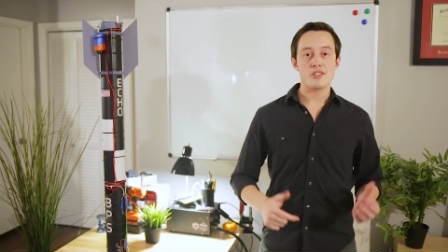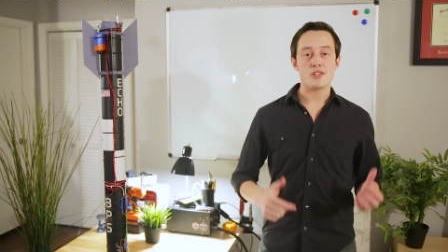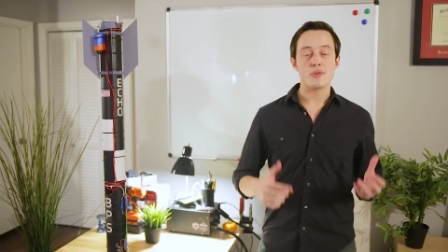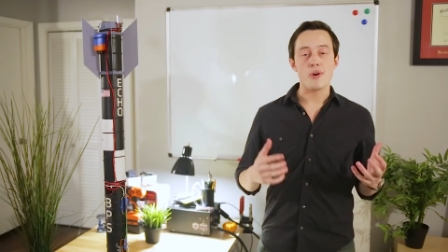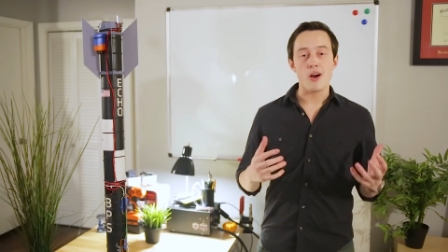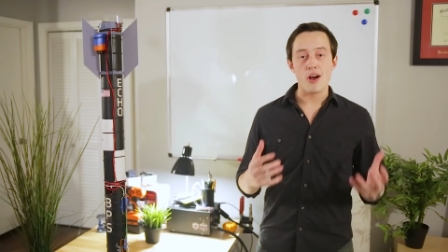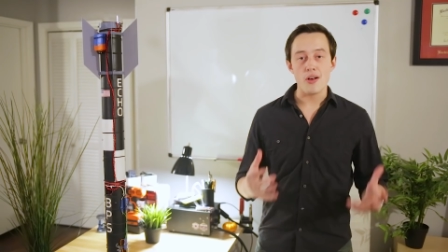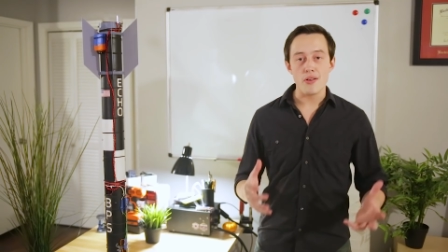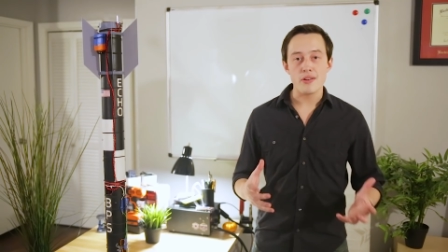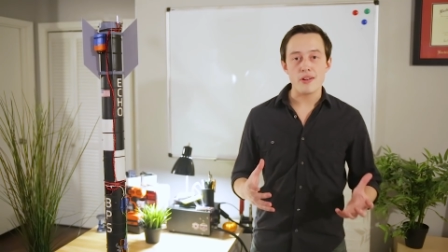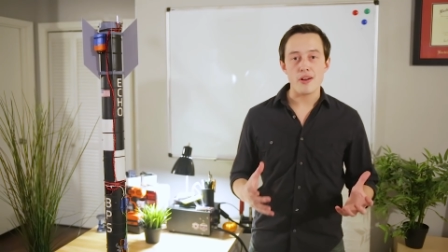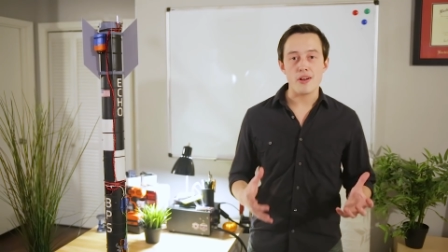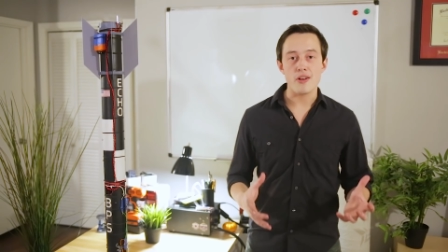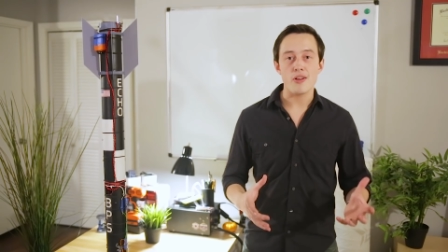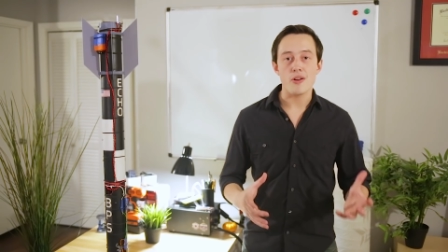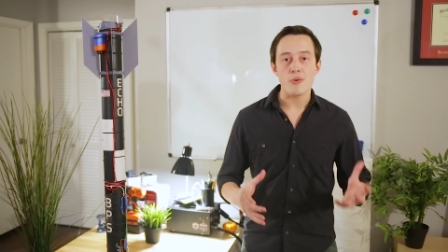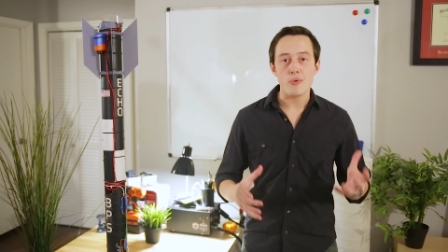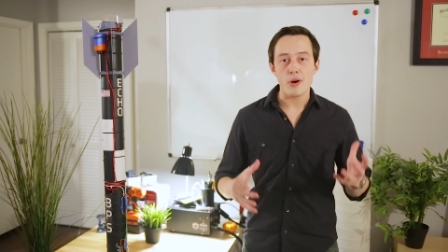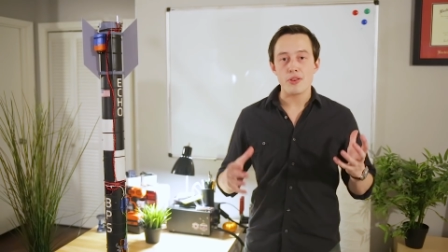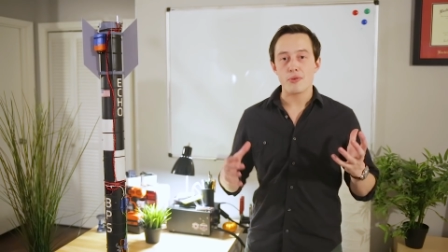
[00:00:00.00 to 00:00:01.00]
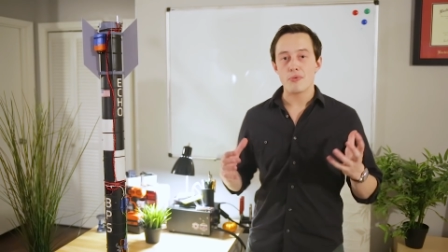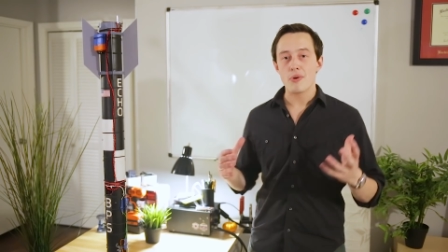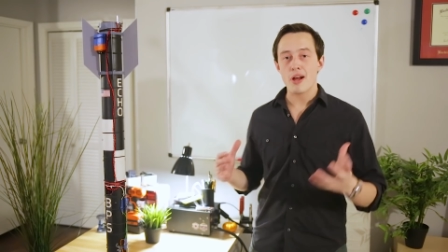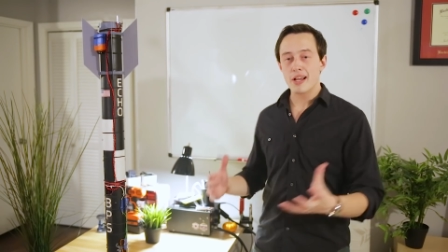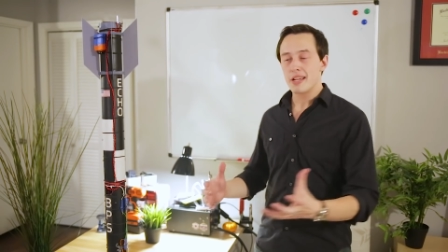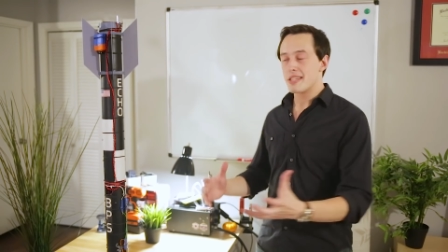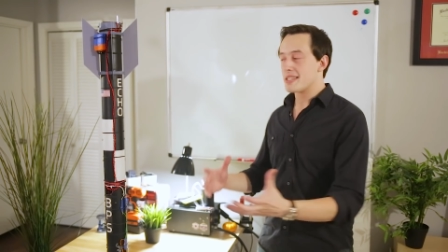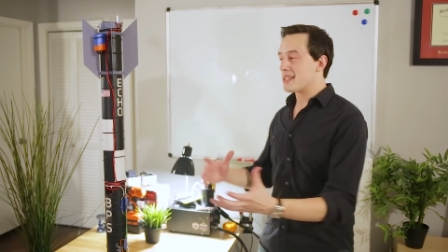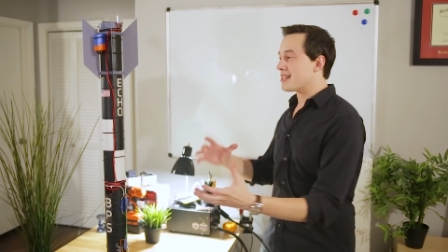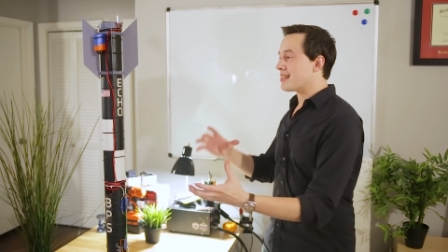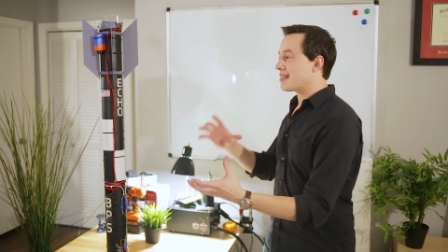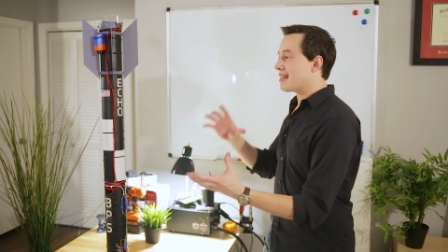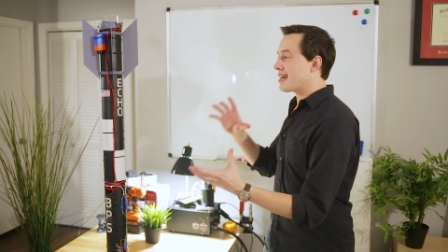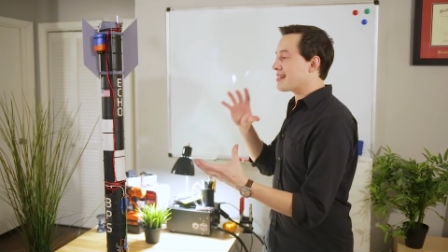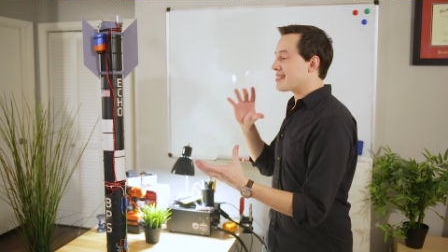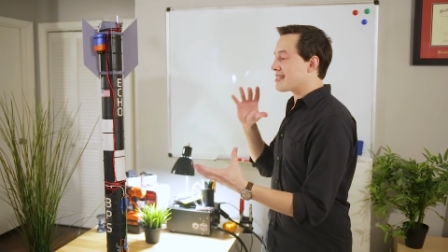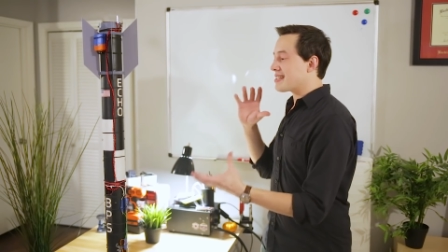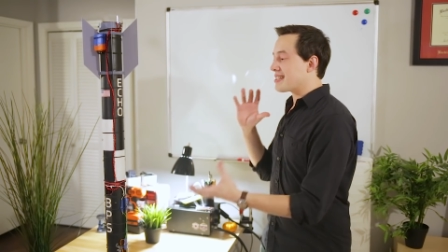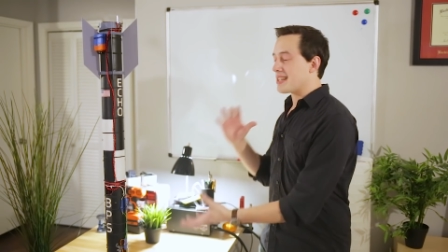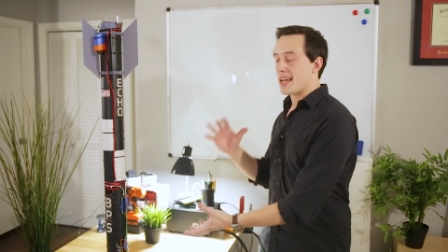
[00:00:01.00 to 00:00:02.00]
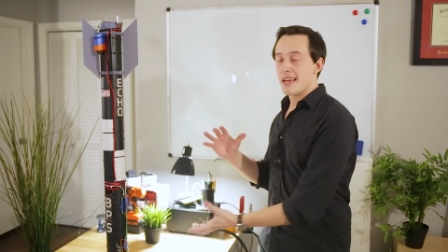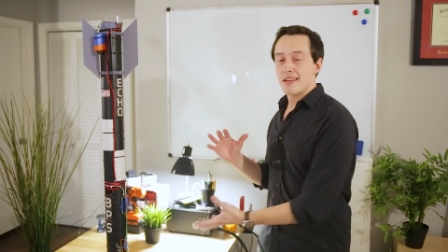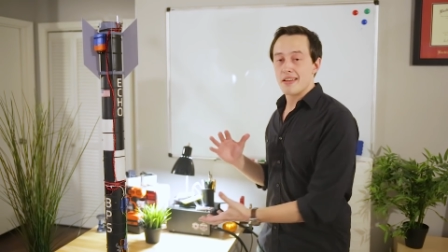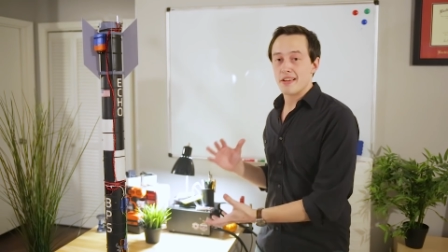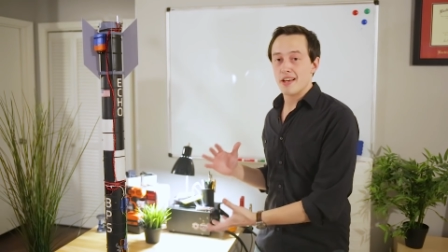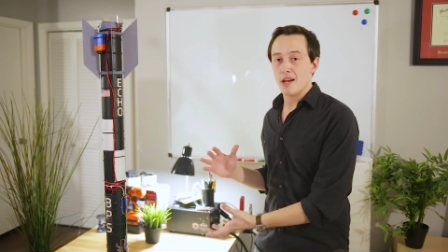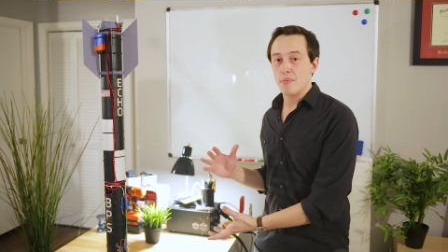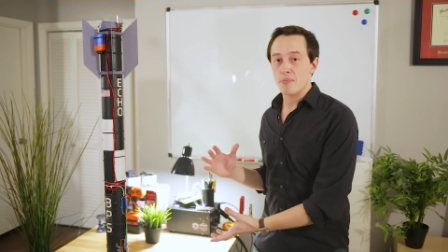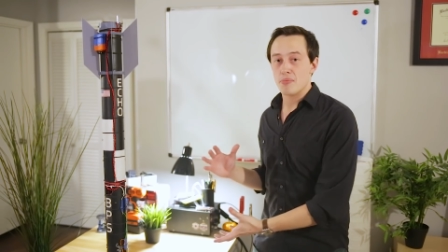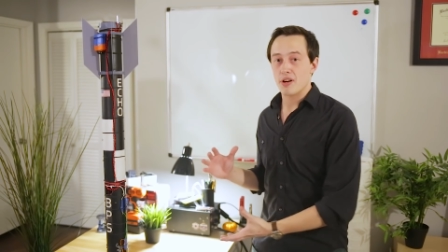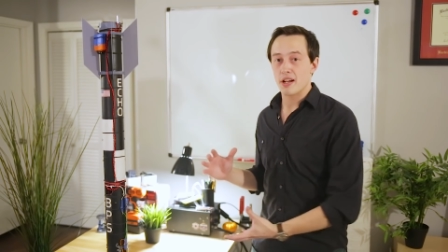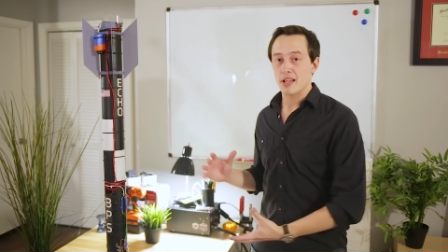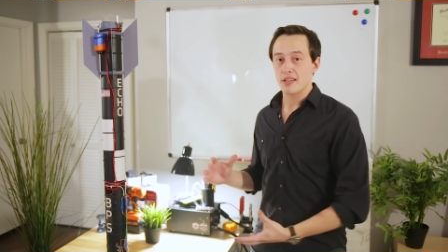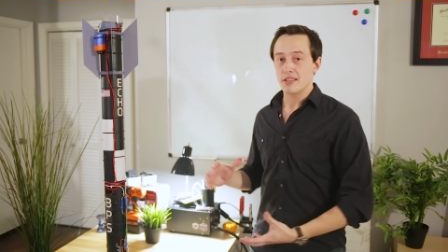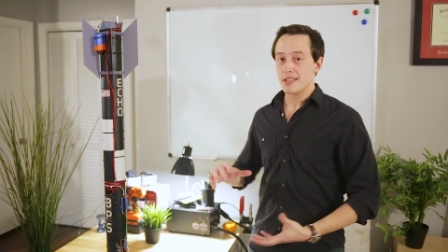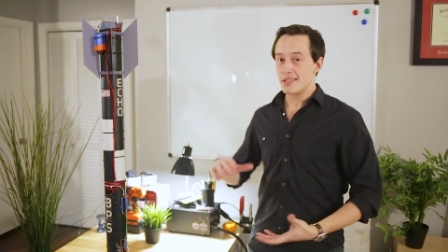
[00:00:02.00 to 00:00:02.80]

So, all in all, while the rocket didn't land standing upright,